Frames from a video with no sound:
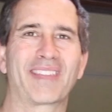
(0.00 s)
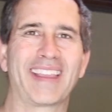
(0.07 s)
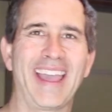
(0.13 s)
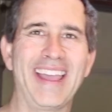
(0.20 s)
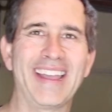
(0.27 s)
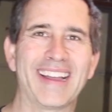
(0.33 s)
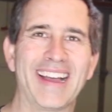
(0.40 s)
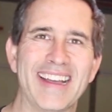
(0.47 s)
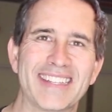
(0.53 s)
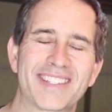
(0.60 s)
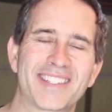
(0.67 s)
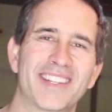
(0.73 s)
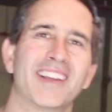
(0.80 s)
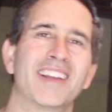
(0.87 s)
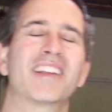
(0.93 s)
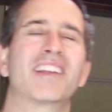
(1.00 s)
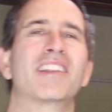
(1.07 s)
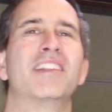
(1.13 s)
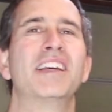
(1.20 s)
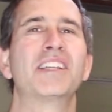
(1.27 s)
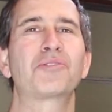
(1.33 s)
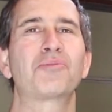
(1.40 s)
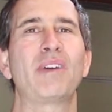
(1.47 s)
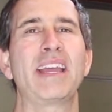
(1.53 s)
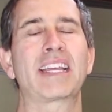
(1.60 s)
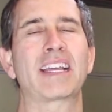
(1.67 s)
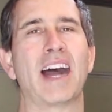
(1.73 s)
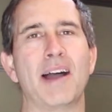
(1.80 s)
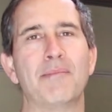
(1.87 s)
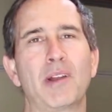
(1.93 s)
Hey guys, this week
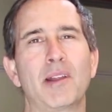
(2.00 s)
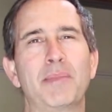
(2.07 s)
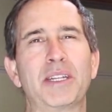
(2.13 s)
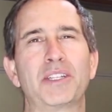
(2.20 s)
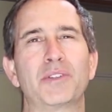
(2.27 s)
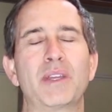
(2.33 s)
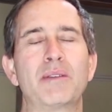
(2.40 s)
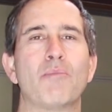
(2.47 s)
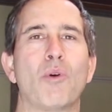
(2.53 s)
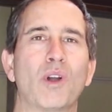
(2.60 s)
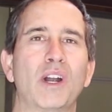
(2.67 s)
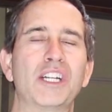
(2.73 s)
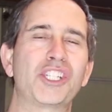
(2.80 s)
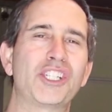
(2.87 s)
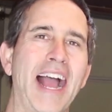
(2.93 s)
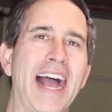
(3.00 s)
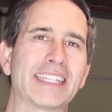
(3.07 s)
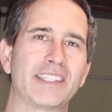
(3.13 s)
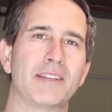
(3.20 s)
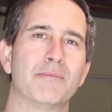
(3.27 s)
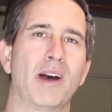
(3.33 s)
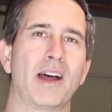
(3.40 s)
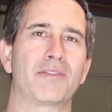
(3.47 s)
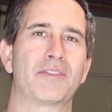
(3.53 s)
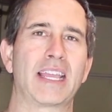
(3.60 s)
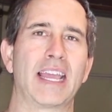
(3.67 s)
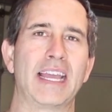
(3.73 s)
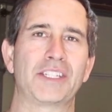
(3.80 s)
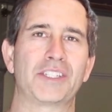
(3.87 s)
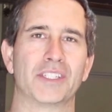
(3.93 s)
I'm going to be doing more chassis
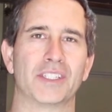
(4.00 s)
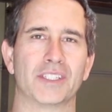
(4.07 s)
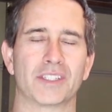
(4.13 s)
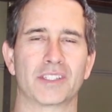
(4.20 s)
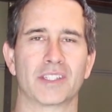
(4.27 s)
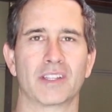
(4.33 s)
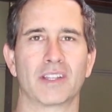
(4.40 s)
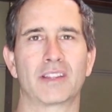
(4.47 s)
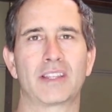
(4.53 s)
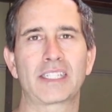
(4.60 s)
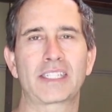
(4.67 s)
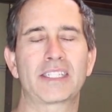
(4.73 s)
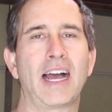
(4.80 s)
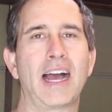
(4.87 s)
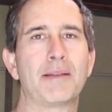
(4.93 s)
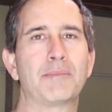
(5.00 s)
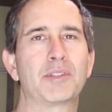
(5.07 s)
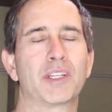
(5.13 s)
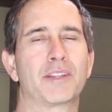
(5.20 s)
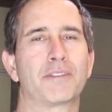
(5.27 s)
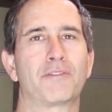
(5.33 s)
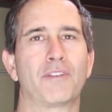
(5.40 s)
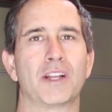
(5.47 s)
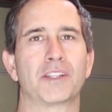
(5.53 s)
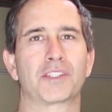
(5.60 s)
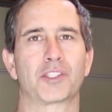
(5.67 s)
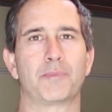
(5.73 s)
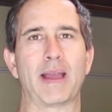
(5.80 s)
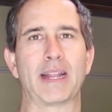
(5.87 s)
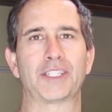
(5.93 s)
modifications, this time to the front
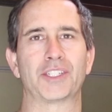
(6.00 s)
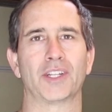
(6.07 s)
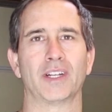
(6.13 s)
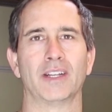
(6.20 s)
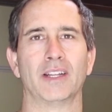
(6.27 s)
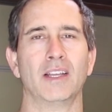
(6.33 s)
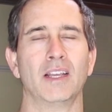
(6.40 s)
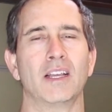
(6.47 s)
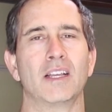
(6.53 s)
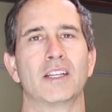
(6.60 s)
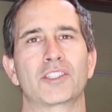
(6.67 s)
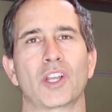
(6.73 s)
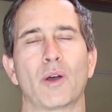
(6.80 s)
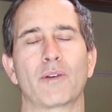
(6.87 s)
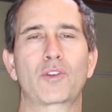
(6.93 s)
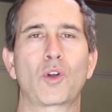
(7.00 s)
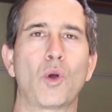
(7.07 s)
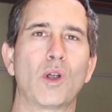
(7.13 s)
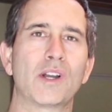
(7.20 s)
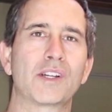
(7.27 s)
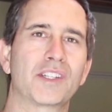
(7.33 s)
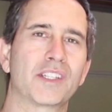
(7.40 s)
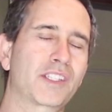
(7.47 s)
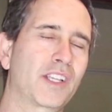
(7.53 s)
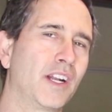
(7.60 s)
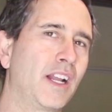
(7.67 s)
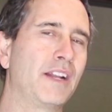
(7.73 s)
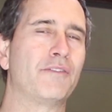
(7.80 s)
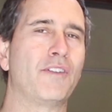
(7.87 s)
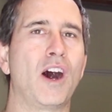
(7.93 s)
suspension. So of course it's going
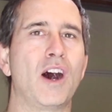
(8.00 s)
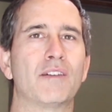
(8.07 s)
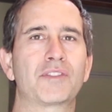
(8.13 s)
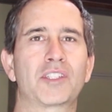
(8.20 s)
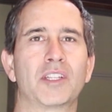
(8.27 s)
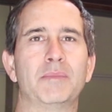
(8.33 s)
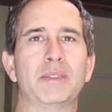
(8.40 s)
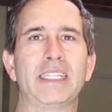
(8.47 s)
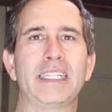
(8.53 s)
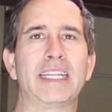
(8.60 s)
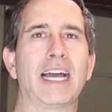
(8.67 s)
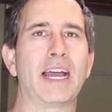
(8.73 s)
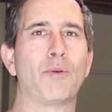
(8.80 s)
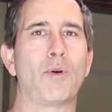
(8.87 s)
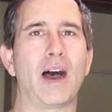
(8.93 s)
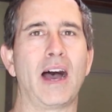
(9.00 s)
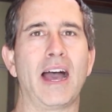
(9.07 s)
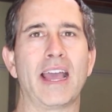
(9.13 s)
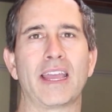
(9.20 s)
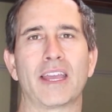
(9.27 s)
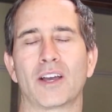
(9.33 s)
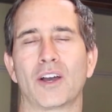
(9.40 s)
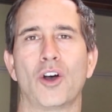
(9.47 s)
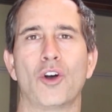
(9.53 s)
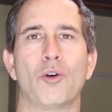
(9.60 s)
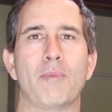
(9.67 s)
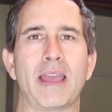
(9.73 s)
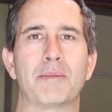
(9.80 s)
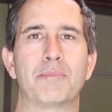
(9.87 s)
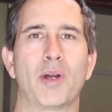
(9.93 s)
to involve some DIY
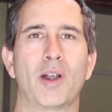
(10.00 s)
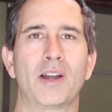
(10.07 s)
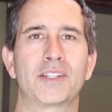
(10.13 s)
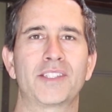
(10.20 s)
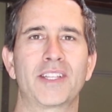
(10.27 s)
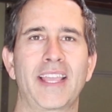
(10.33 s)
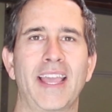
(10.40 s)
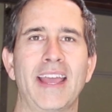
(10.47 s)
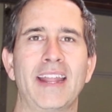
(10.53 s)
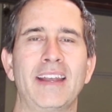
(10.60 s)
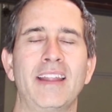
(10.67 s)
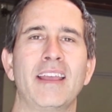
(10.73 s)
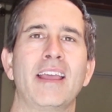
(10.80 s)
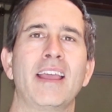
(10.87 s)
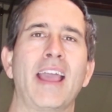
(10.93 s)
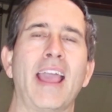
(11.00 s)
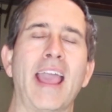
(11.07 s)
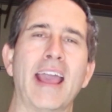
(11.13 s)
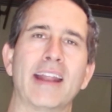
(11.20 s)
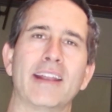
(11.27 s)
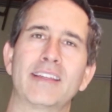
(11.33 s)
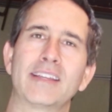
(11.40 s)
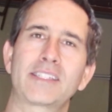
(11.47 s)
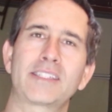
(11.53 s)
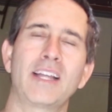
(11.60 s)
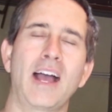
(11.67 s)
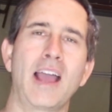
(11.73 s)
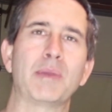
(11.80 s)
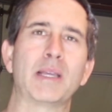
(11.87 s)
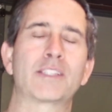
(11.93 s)
homemade parts again, and this
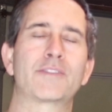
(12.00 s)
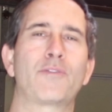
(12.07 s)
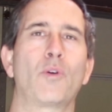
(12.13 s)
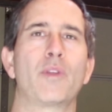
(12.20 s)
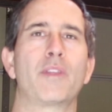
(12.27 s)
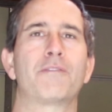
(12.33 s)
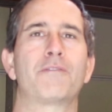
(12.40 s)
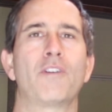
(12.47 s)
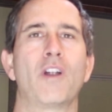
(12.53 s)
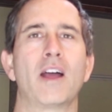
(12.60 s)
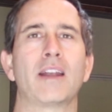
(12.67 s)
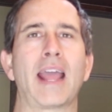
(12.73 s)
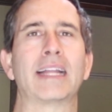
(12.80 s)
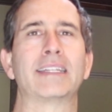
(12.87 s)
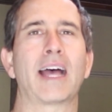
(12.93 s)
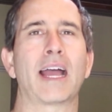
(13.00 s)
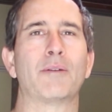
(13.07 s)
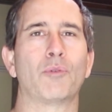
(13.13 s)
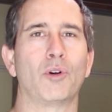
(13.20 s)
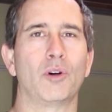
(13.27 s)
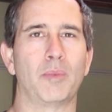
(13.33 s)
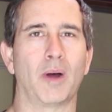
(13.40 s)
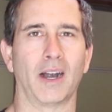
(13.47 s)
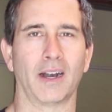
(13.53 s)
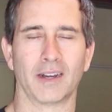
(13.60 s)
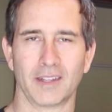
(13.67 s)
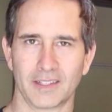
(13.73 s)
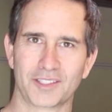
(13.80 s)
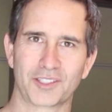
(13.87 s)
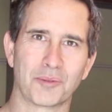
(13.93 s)
time it's for the front anti-roll bar.
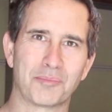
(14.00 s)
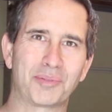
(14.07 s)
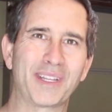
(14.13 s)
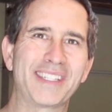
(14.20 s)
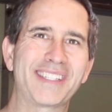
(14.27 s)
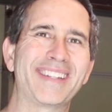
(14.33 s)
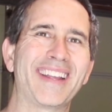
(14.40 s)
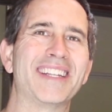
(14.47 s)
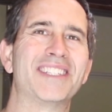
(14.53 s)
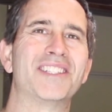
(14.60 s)
So please stay